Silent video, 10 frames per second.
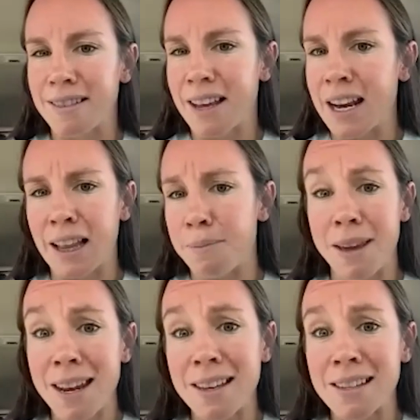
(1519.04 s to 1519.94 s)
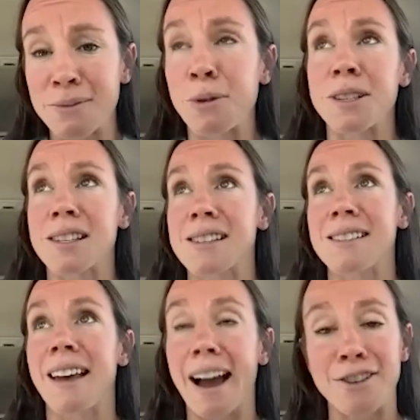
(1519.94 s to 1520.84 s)
an Olympian is was
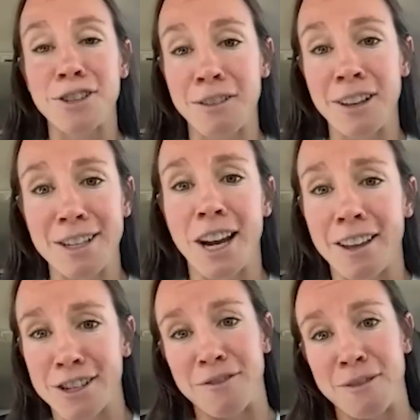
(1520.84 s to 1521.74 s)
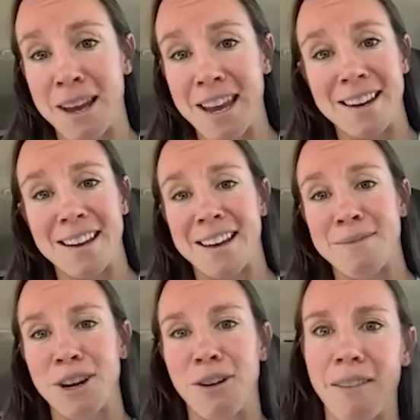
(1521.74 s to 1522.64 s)
actually really challenging for me.
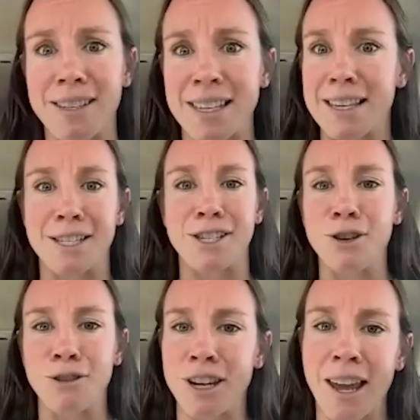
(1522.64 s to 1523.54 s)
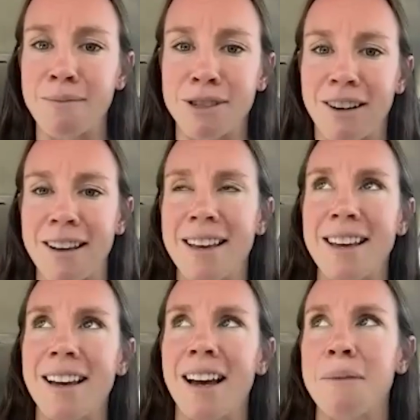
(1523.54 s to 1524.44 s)
And obviously these huge names are
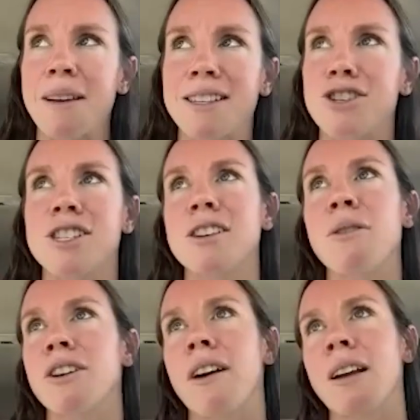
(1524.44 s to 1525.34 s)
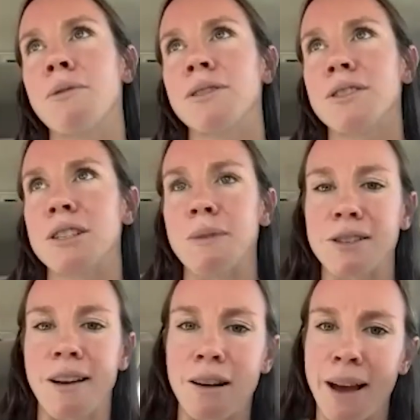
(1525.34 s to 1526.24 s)
it's just so incredible just to be
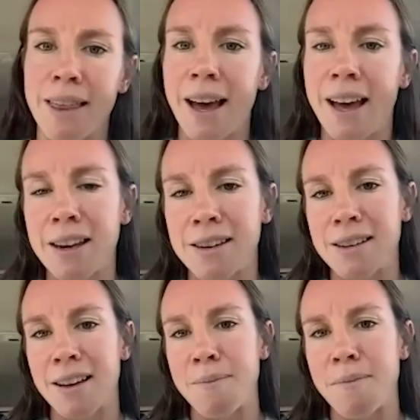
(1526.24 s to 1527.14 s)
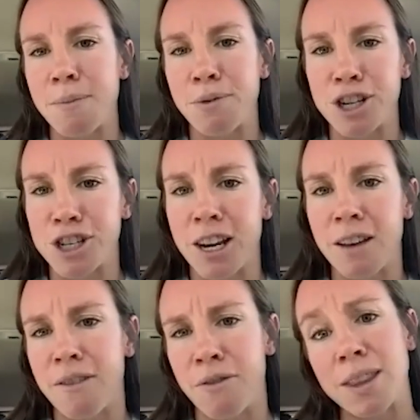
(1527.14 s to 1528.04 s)
surrounded by that, and
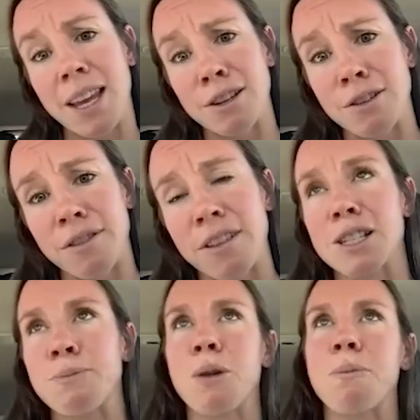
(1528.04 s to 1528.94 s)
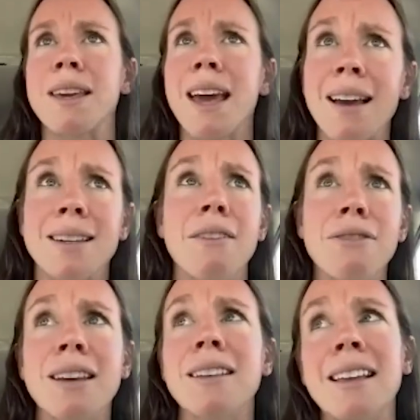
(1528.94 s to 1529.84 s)
appreciative of what they do for their sport. But yeah,
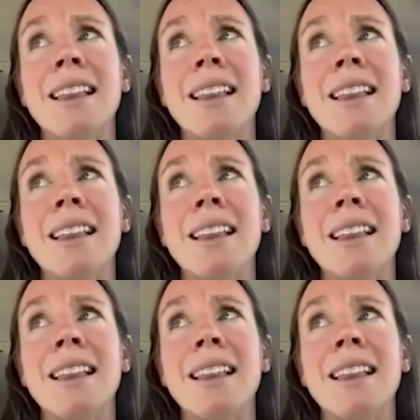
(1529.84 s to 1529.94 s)
definitely